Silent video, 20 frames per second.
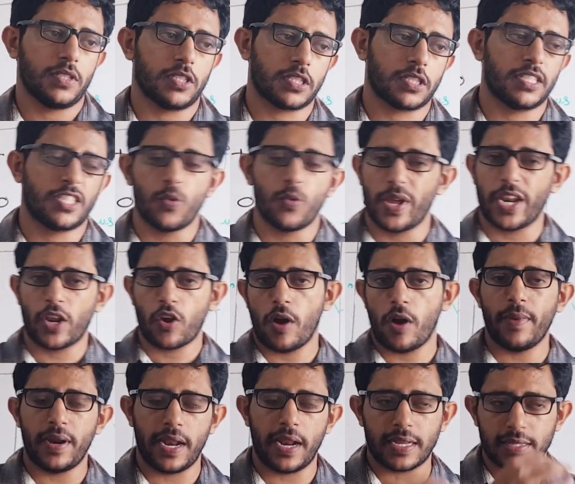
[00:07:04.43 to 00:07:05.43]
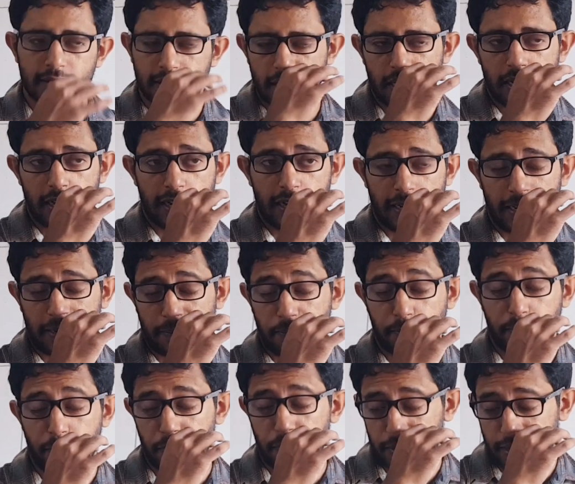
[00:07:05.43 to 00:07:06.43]
It's a very common
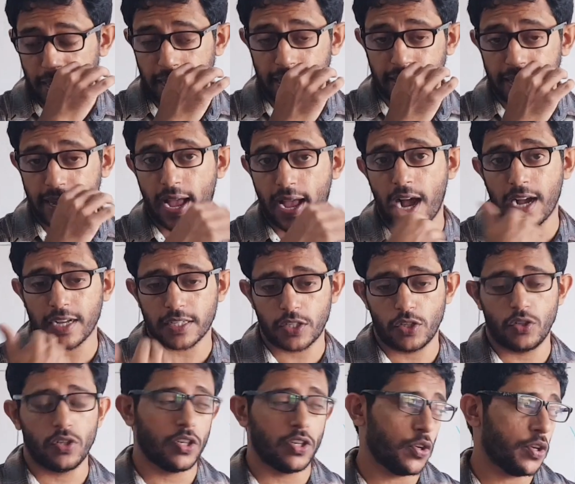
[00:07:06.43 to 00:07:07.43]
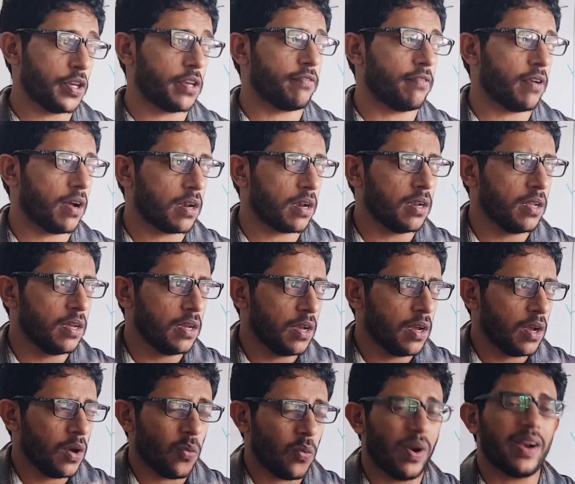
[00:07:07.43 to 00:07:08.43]
thing they ask in Unit 1.
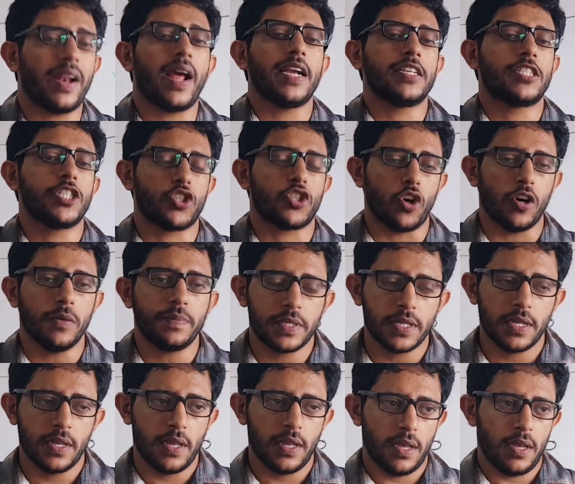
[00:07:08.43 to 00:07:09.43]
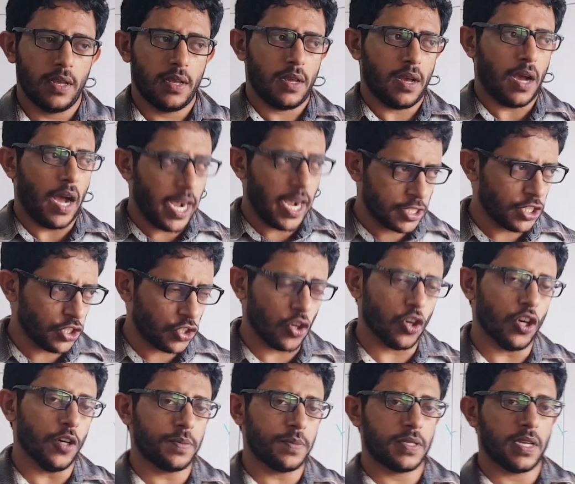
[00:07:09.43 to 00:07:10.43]
What are isotopes?
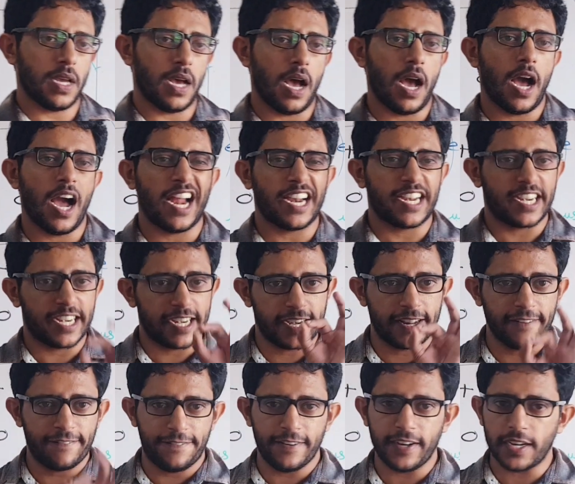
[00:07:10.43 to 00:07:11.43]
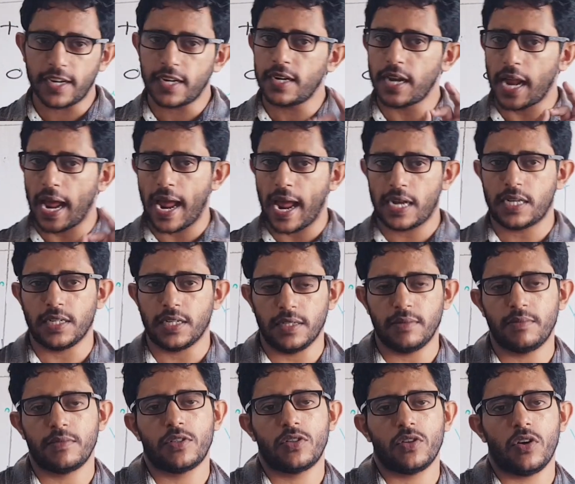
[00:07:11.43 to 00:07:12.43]
Isotopes are different
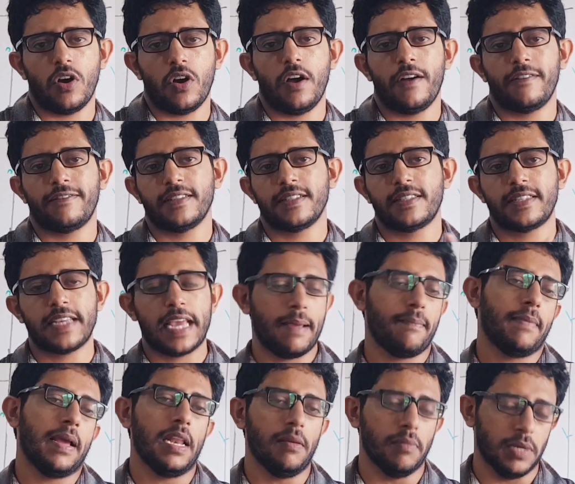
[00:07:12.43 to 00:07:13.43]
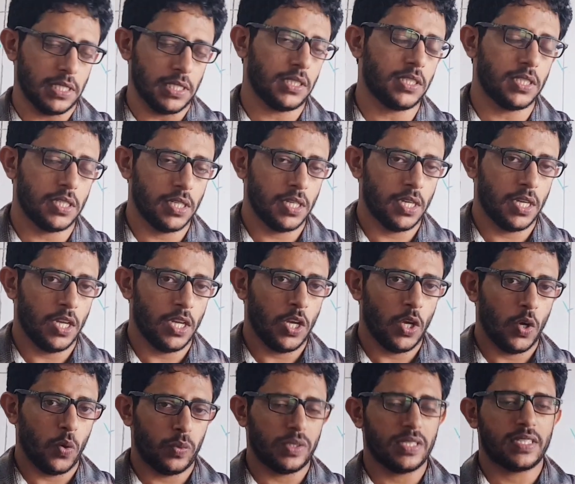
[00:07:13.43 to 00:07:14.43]
atoms of the same element
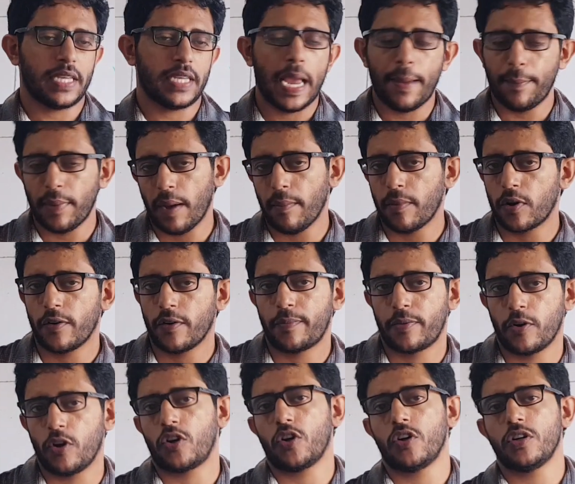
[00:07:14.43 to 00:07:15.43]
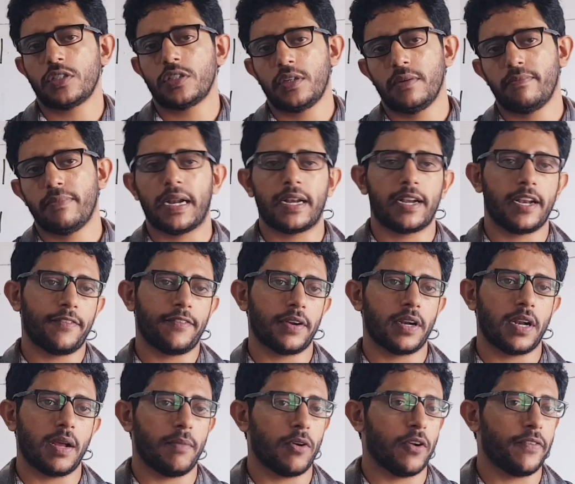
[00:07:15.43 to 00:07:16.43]
with the same number of protons but different
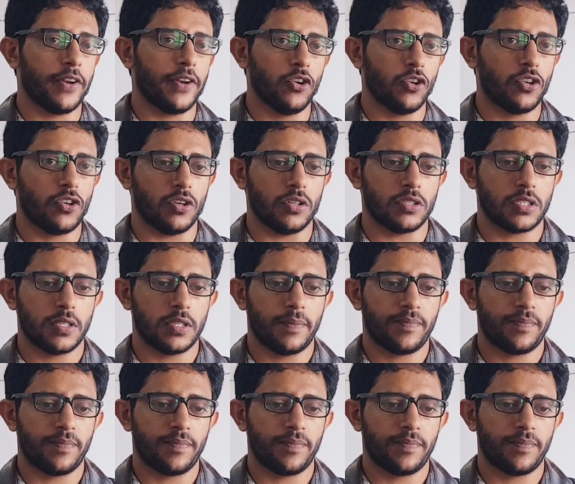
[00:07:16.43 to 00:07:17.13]
number of neutrons.